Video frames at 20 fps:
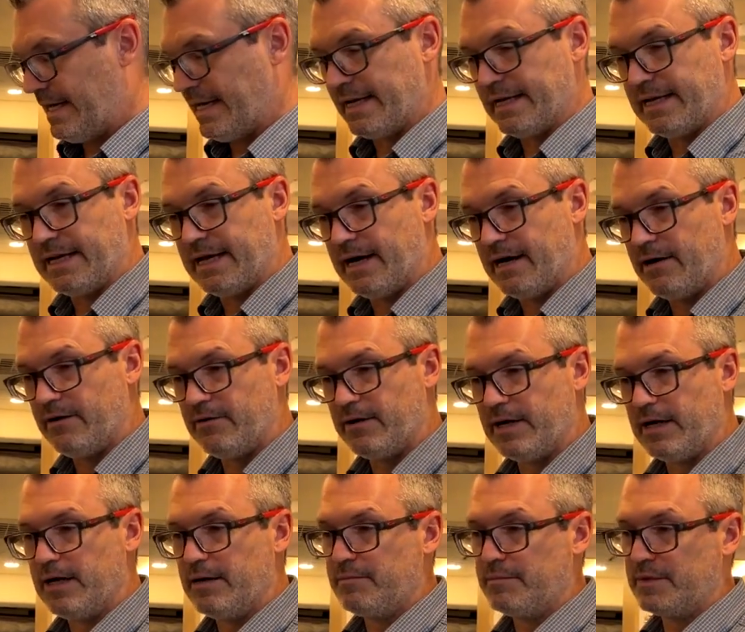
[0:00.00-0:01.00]
And now
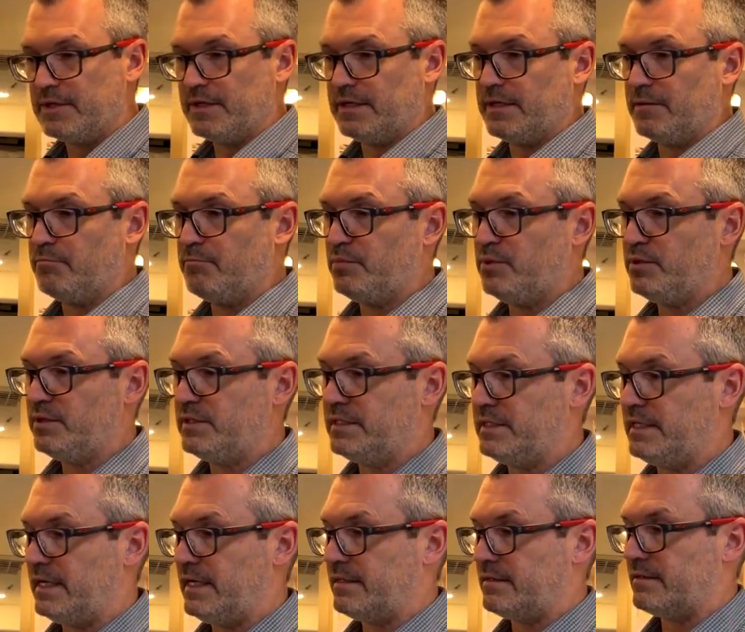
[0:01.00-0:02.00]
I'm going to
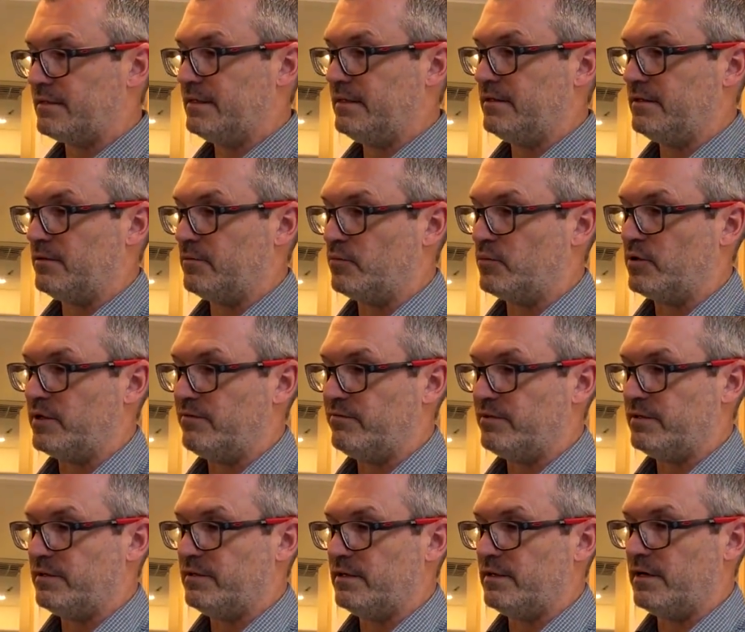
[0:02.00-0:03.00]
put that in the
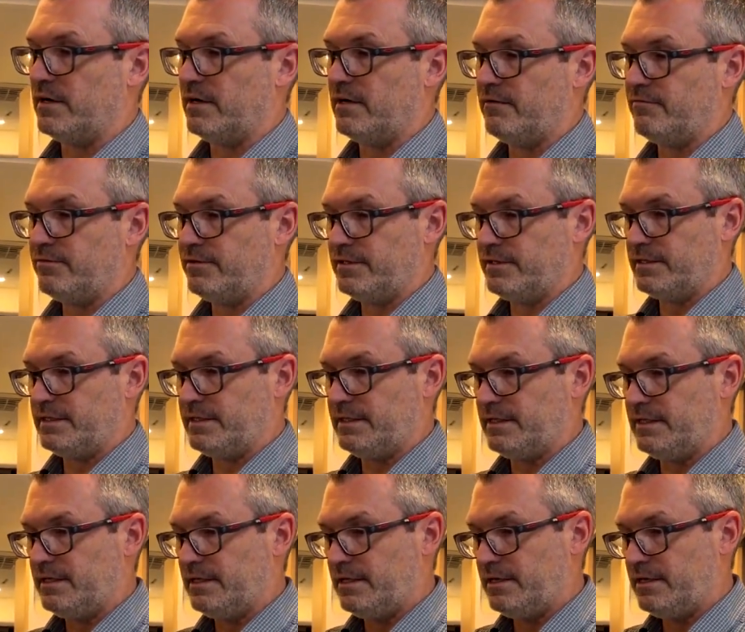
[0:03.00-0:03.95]
Breville oven,